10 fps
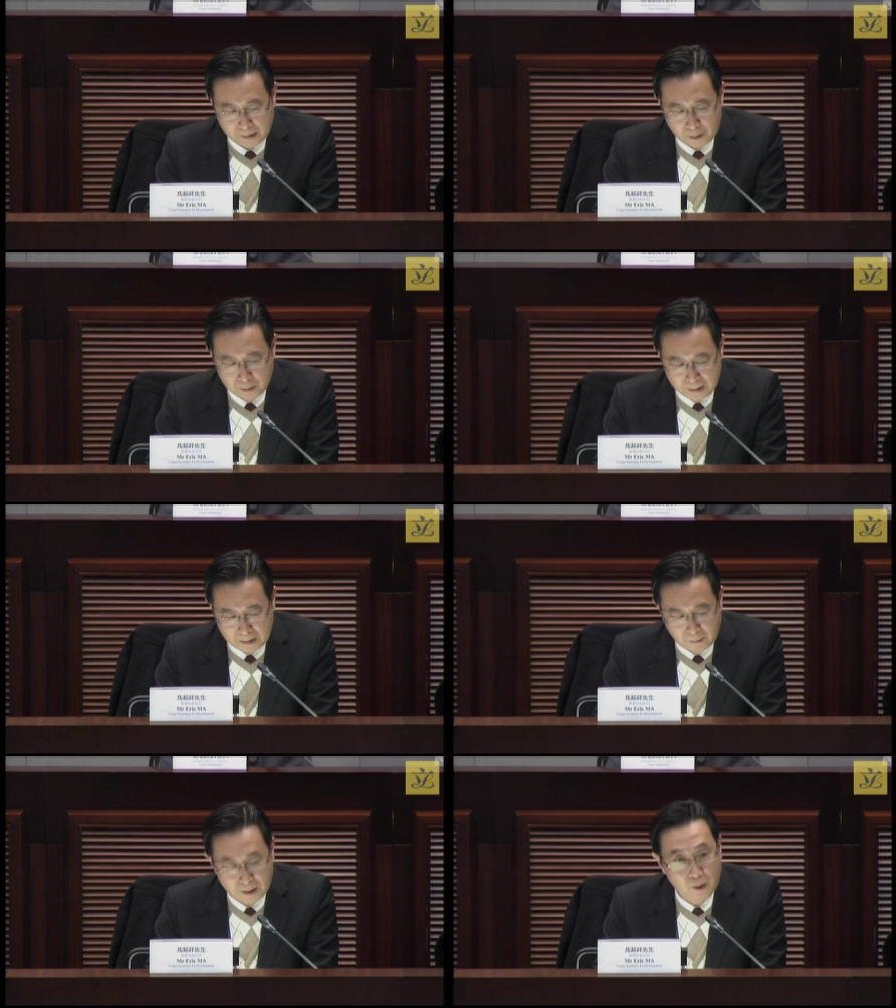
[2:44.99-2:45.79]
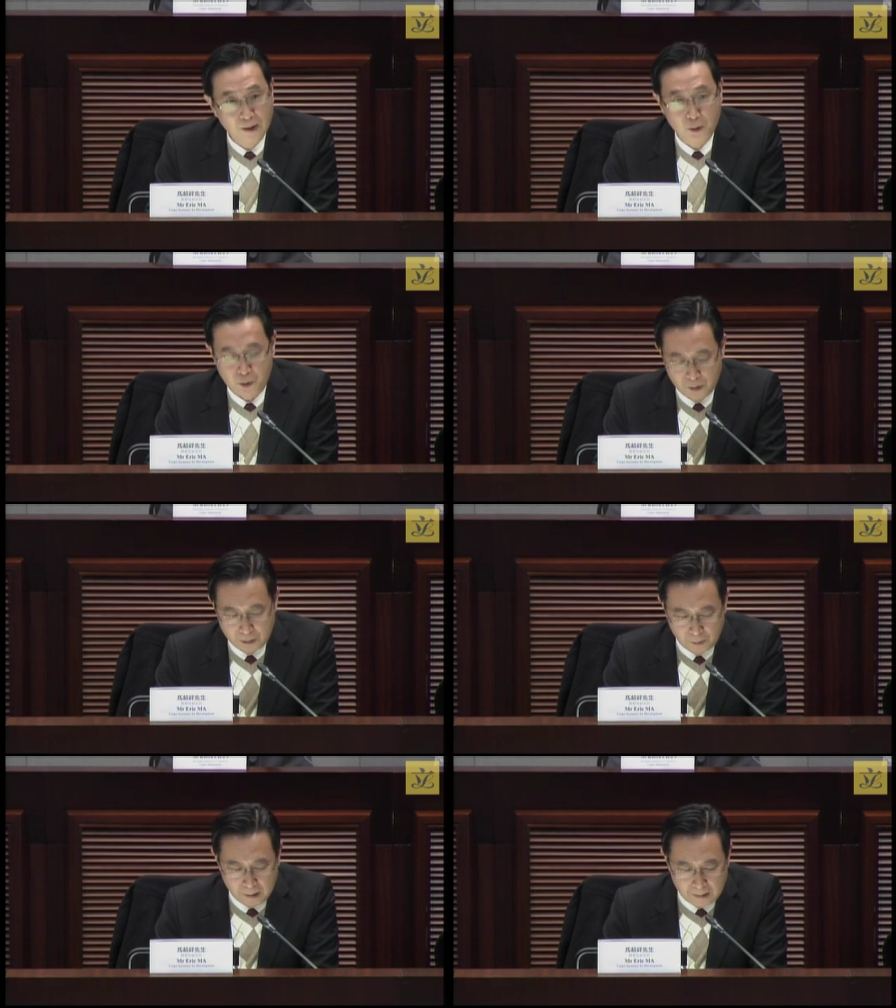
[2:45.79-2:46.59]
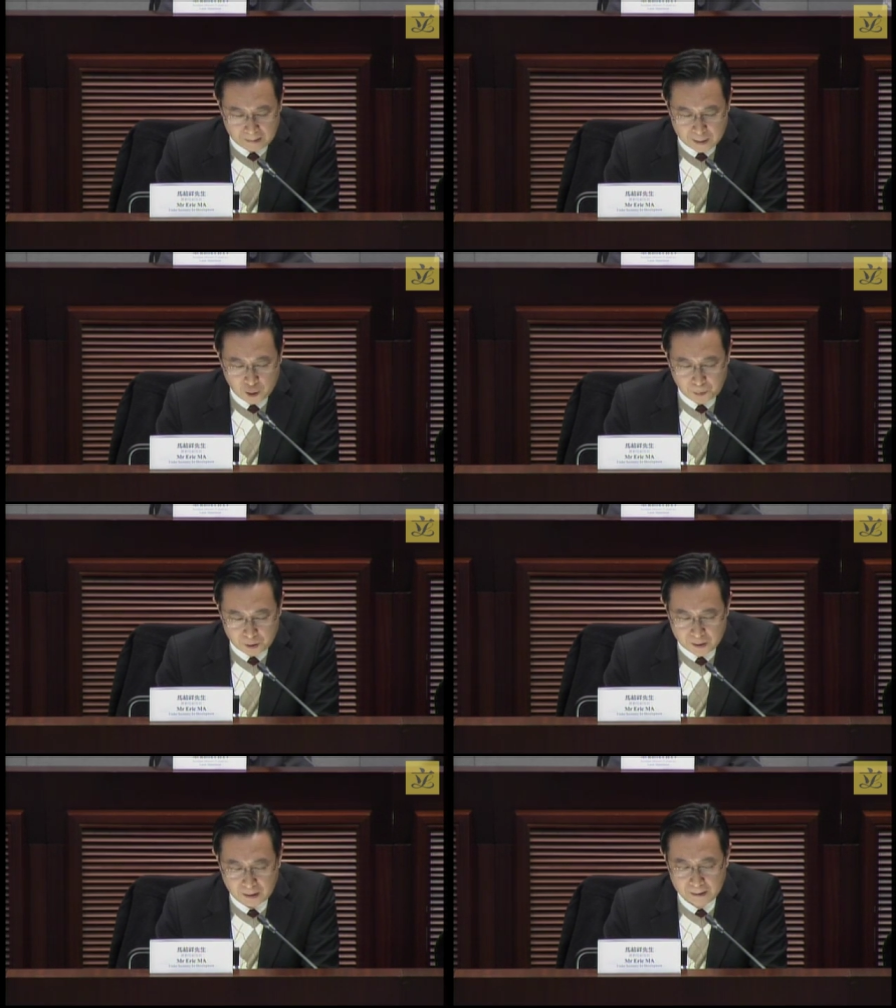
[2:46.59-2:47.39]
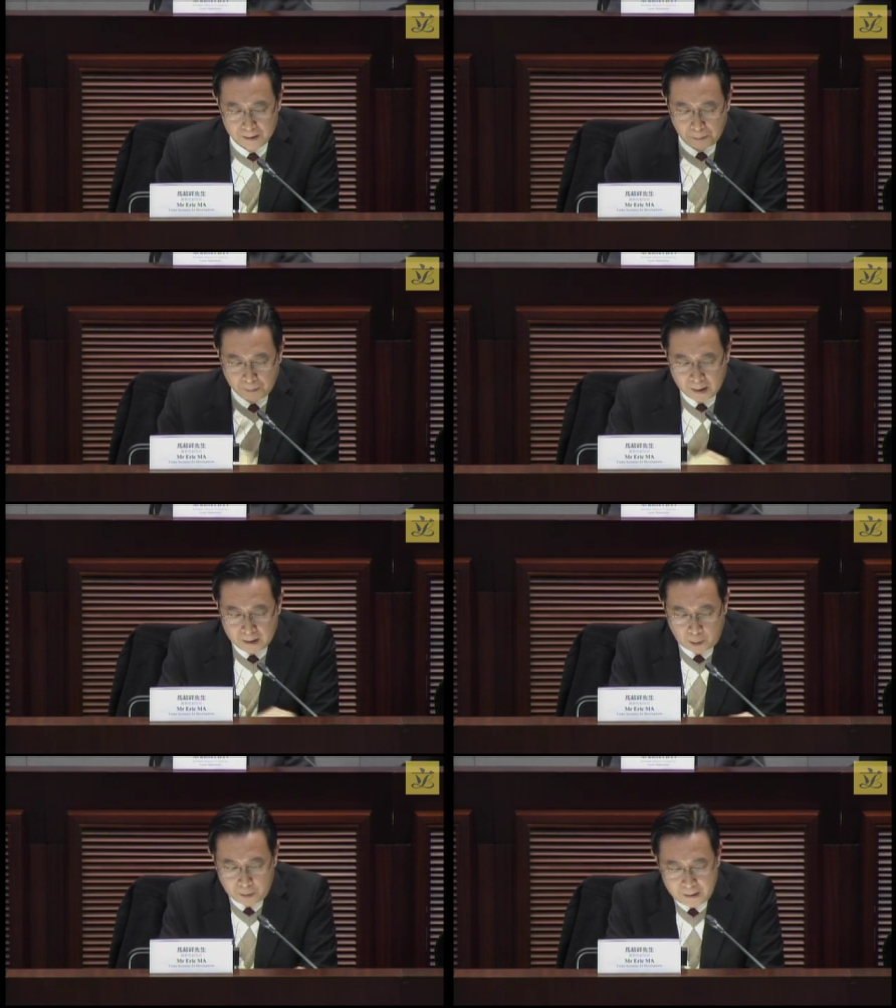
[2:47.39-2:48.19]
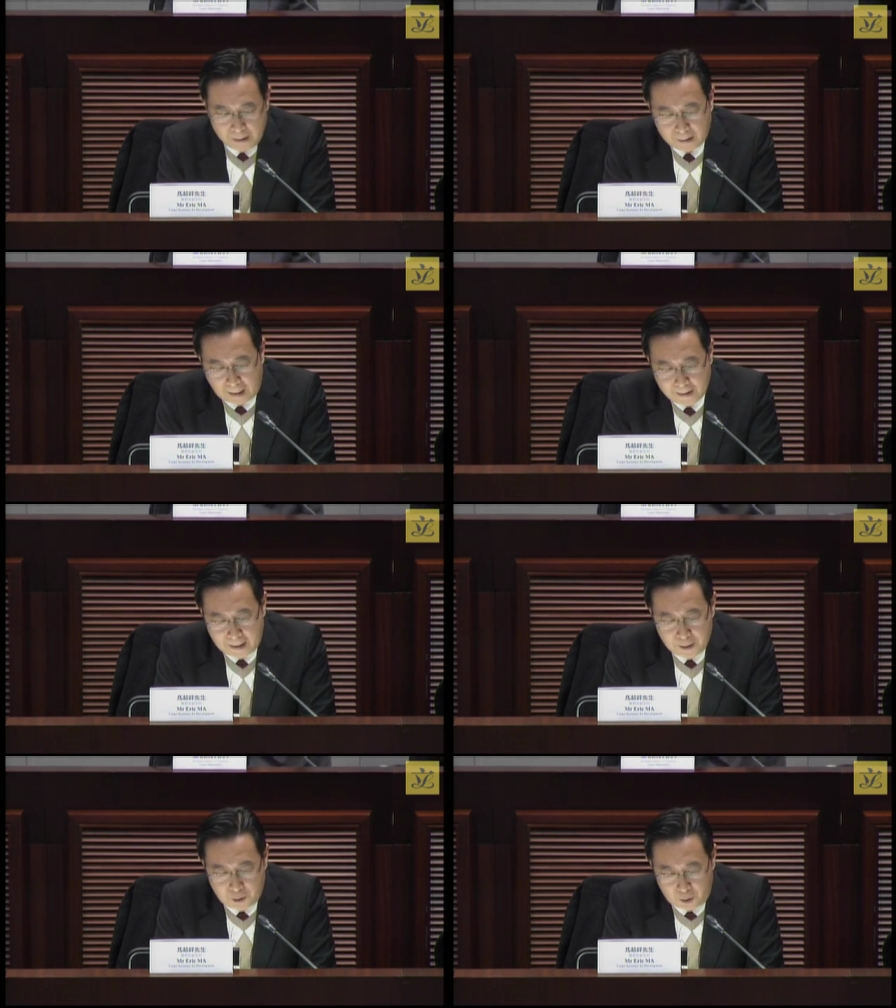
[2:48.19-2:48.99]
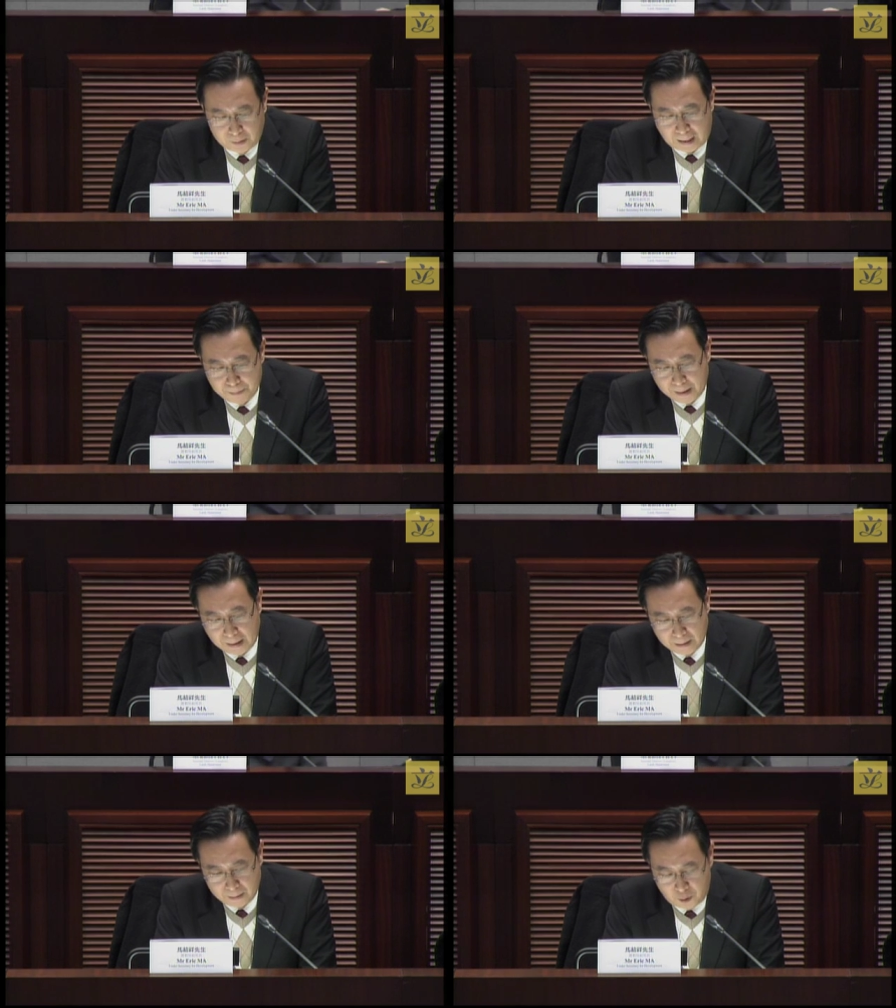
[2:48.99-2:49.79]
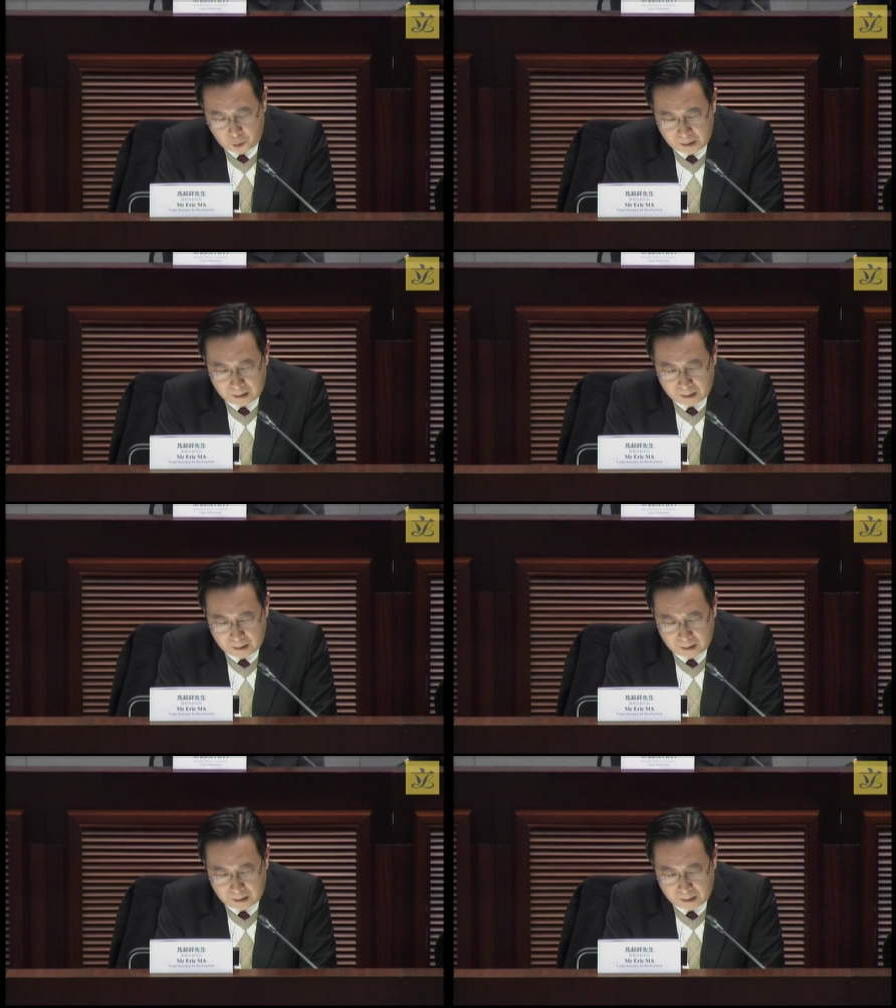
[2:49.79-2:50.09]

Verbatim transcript: But that is actually not the case. We have done a desktop study